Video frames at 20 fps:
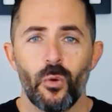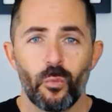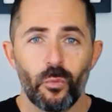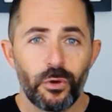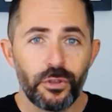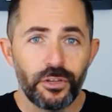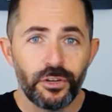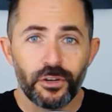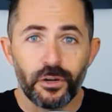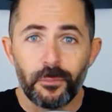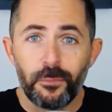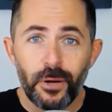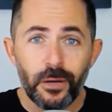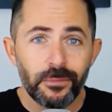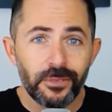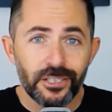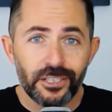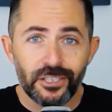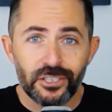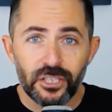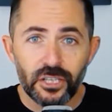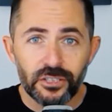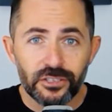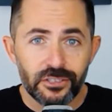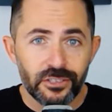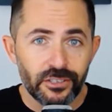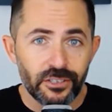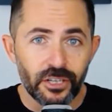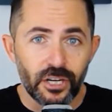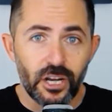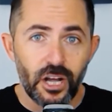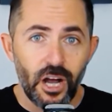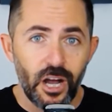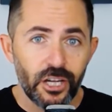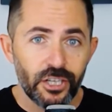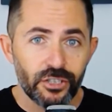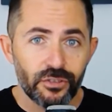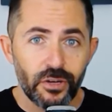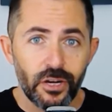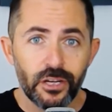Whether you're a public adjuster, a
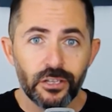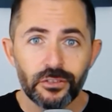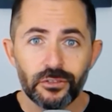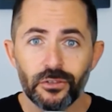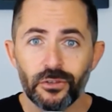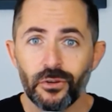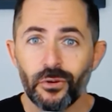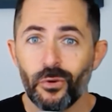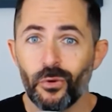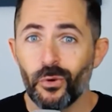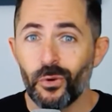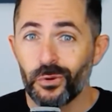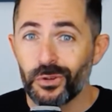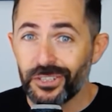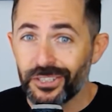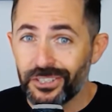contractor, or